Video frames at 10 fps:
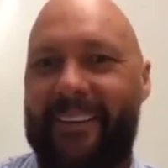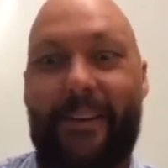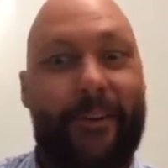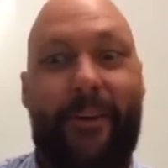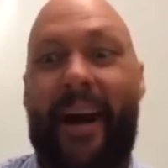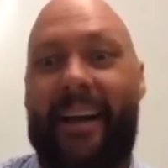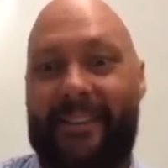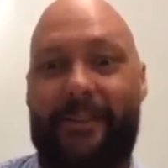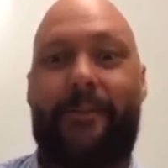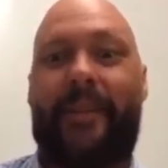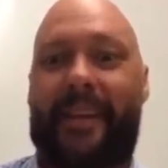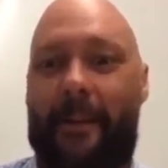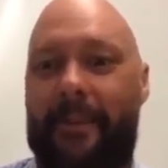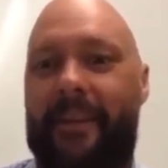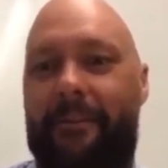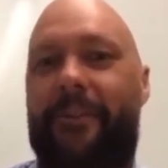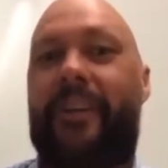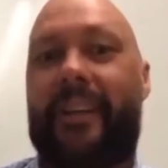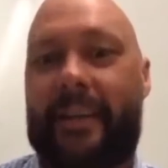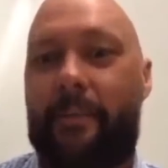You're actually opening up
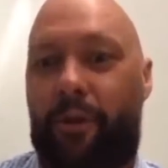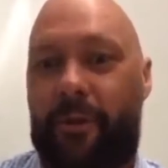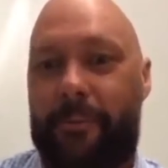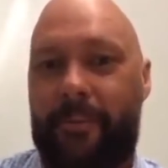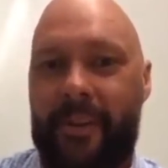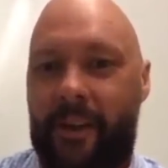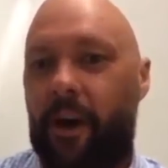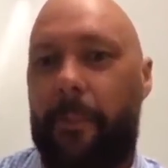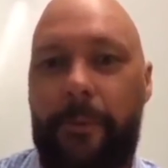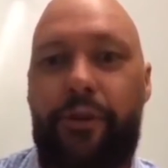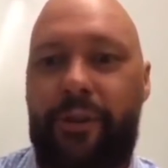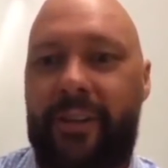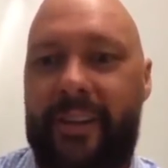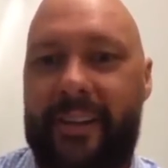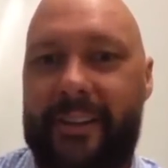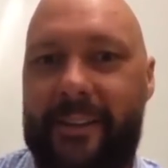infinitely more opportunities.